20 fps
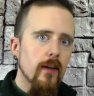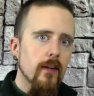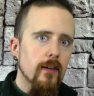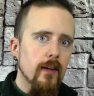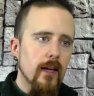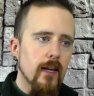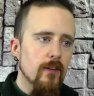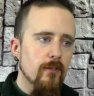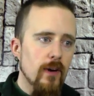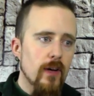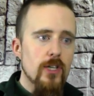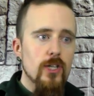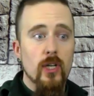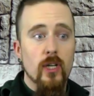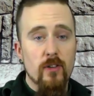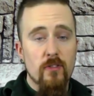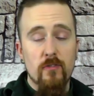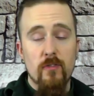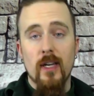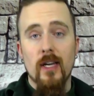They
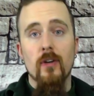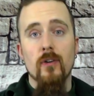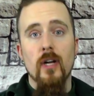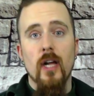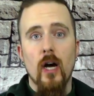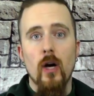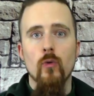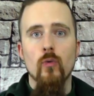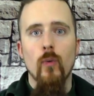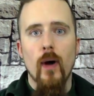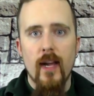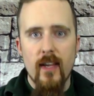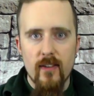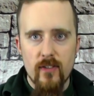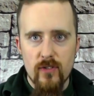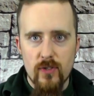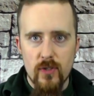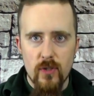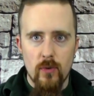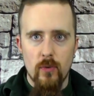eventually figured out
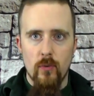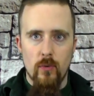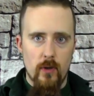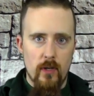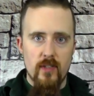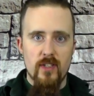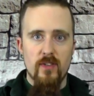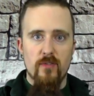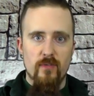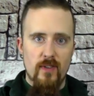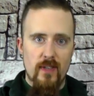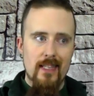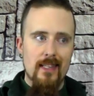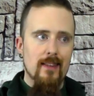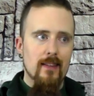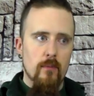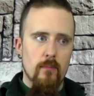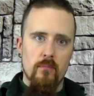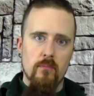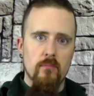ways to
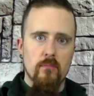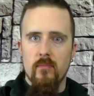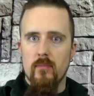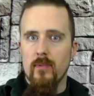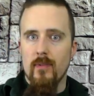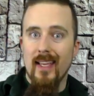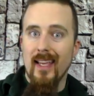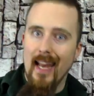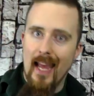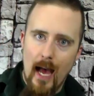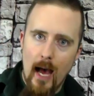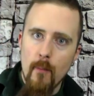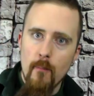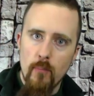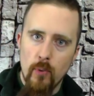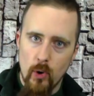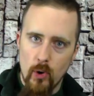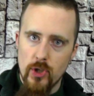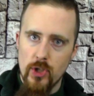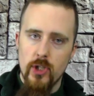defeat them in
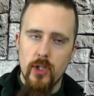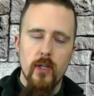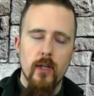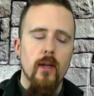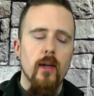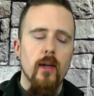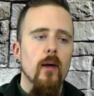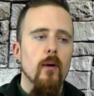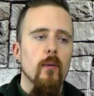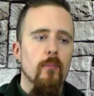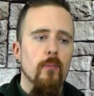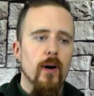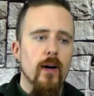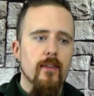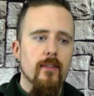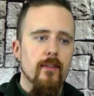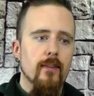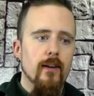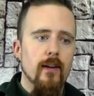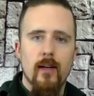ambush,
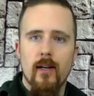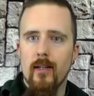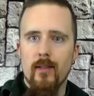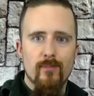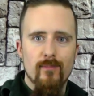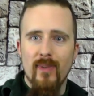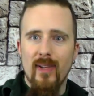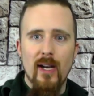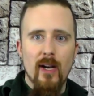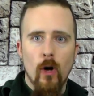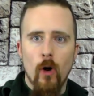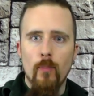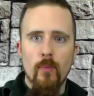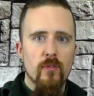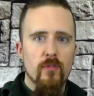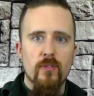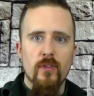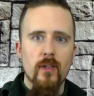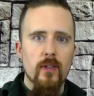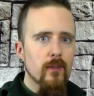but in an
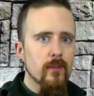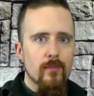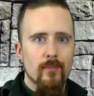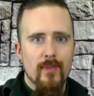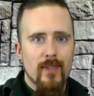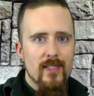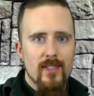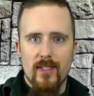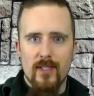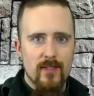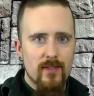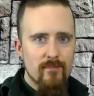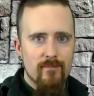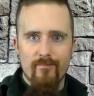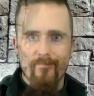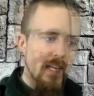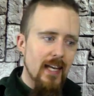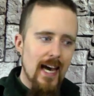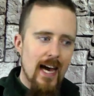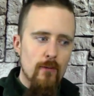open field, it's just
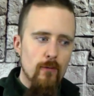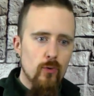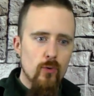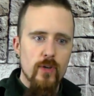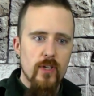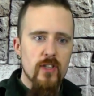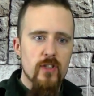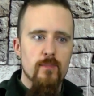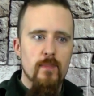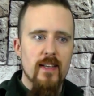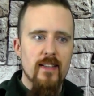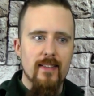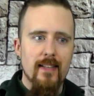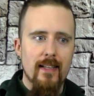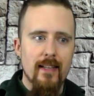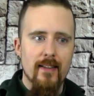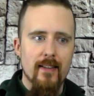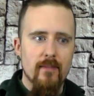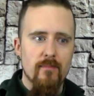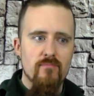cavalry is
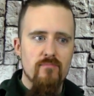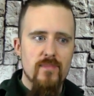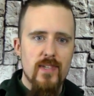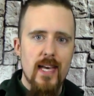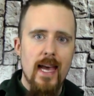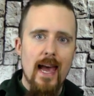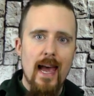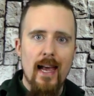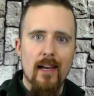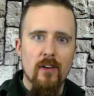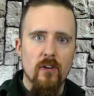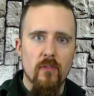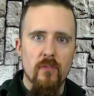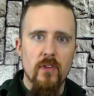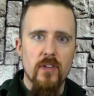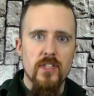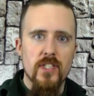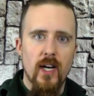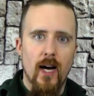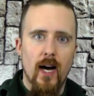basically the tank of
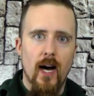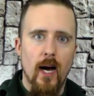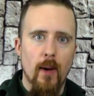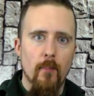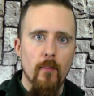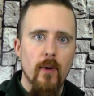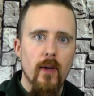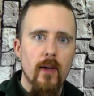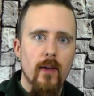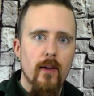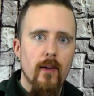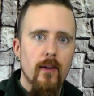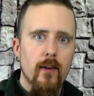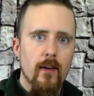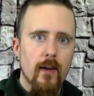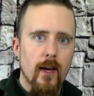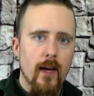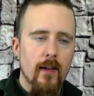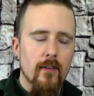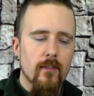the time,
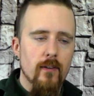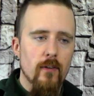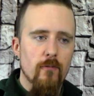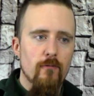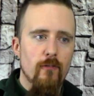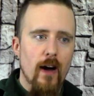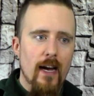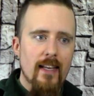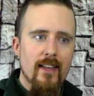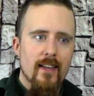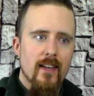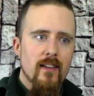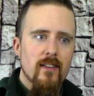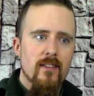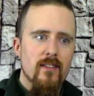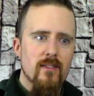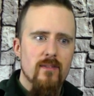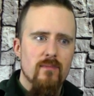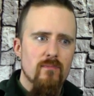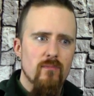and
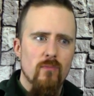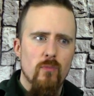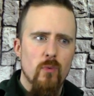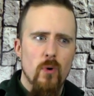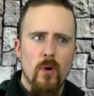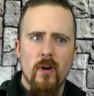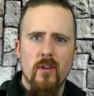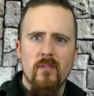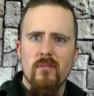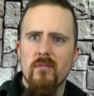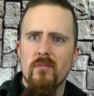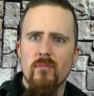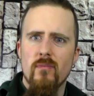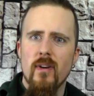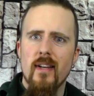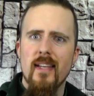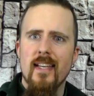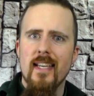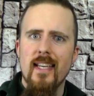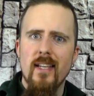Vikings weren't
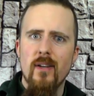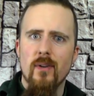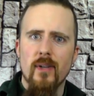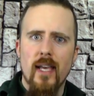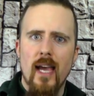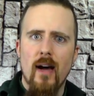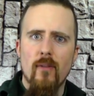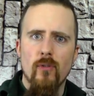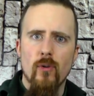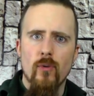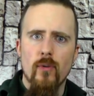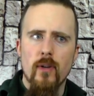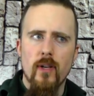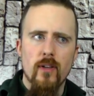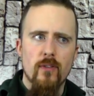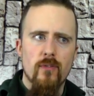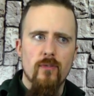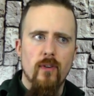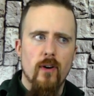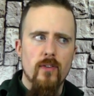really keen on cavalry.
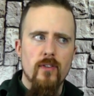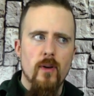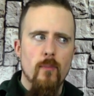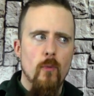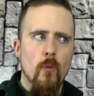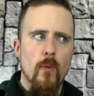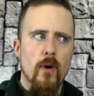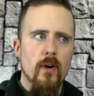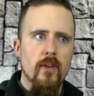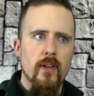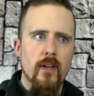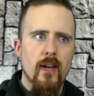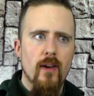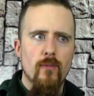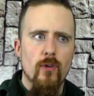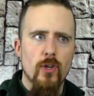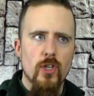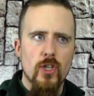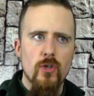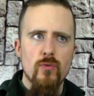As far as I'm aware, they
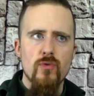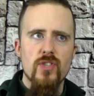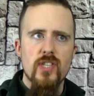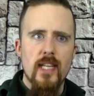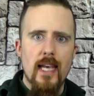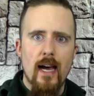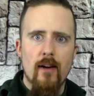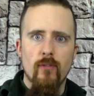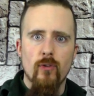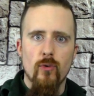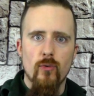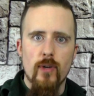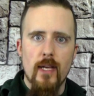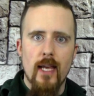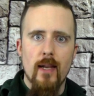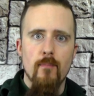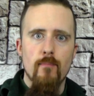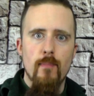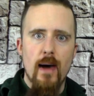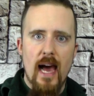never used cavalry
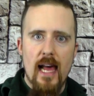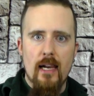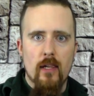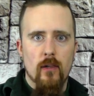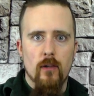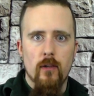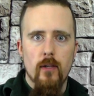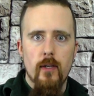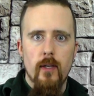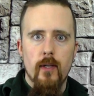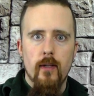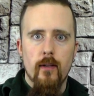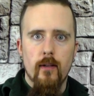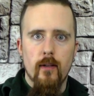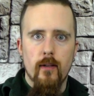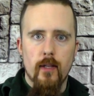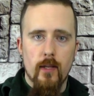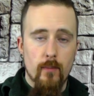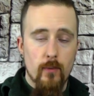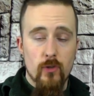in battle.
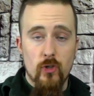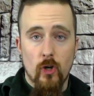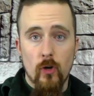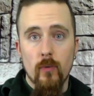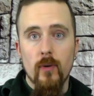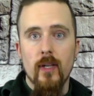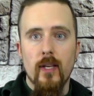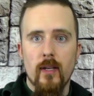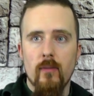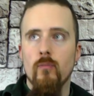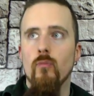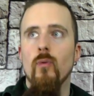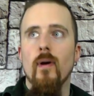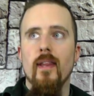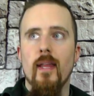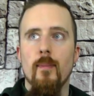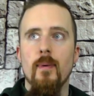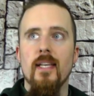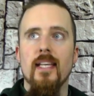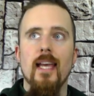It was only
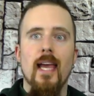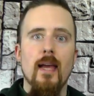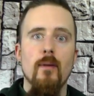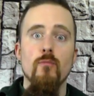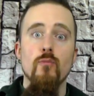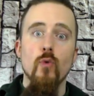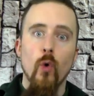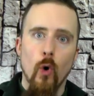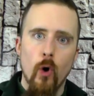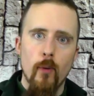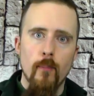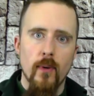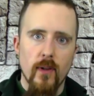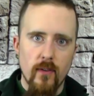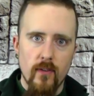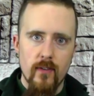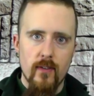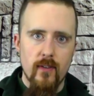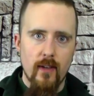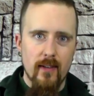when they became
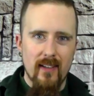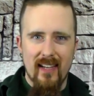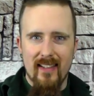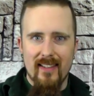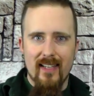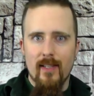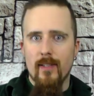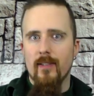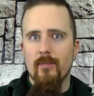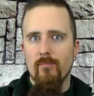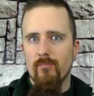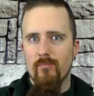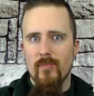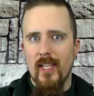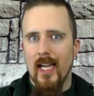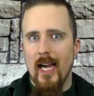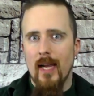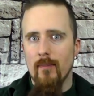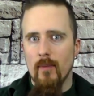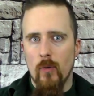Normans, and at that
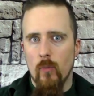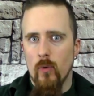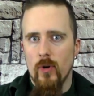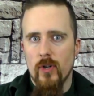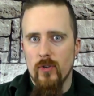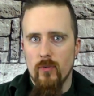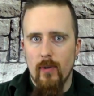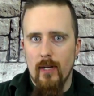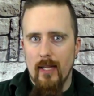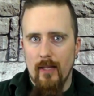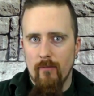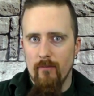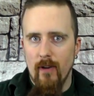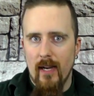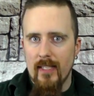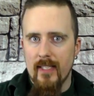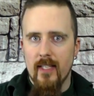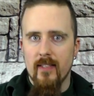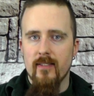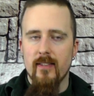time they weren't really
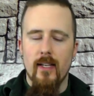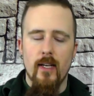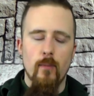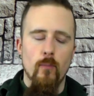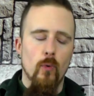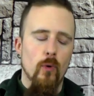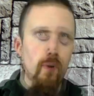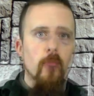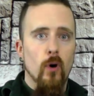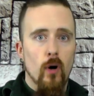Vikings anymore.